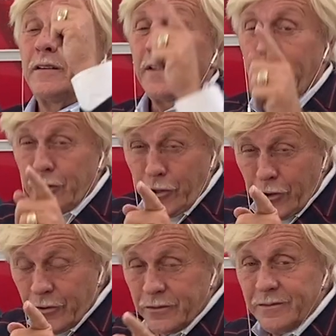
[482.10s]
in
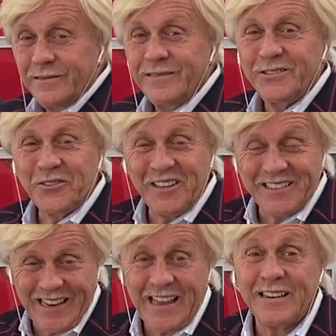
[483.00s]
you. That's what he
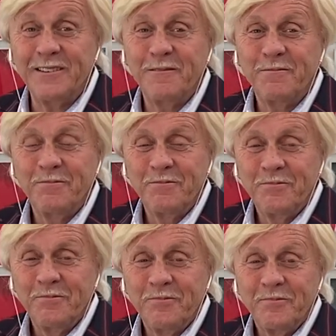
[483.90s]
said.
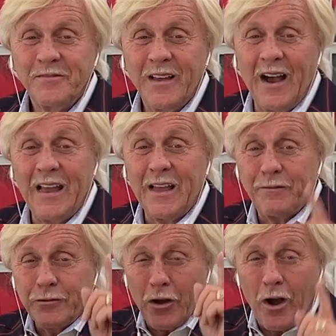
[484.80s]
I have
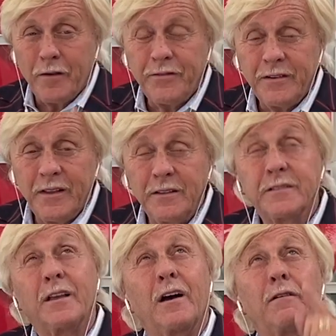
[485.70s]
confidence
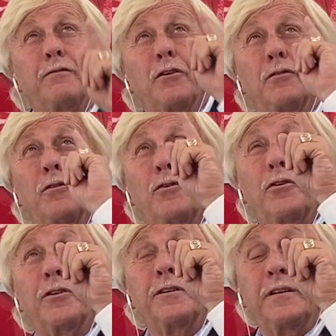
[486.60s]
of the
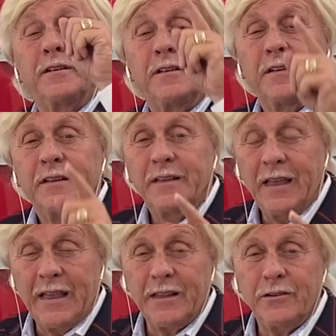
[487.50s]
Lord
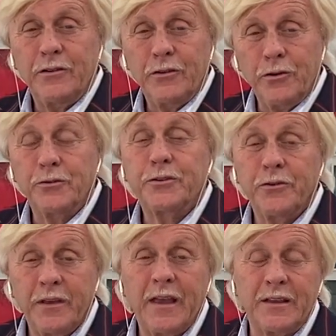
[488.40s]
in you. So,
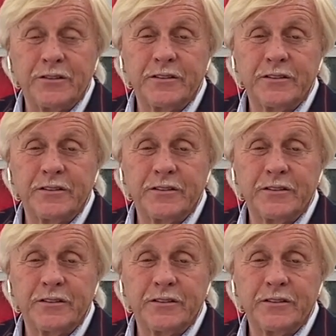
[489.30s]
yes,